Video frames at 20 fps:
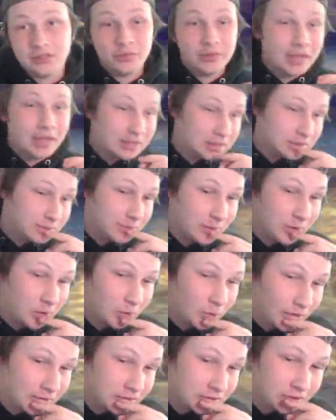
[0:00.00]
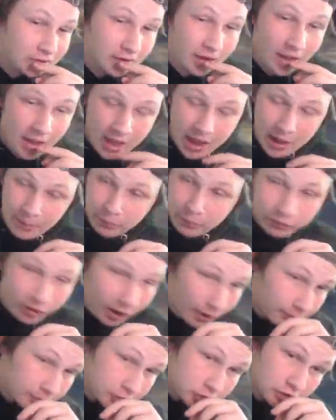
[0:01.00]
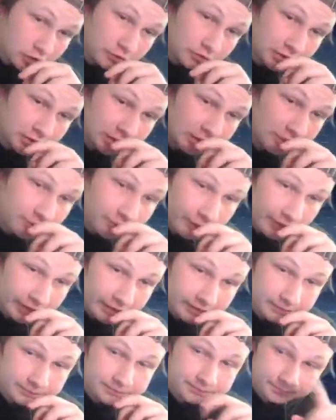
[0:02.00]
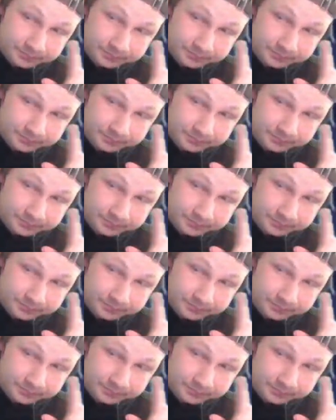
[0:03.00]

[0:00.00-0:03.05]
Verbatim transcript: So he catches me on a rest turn. Probably should have Seed Flared.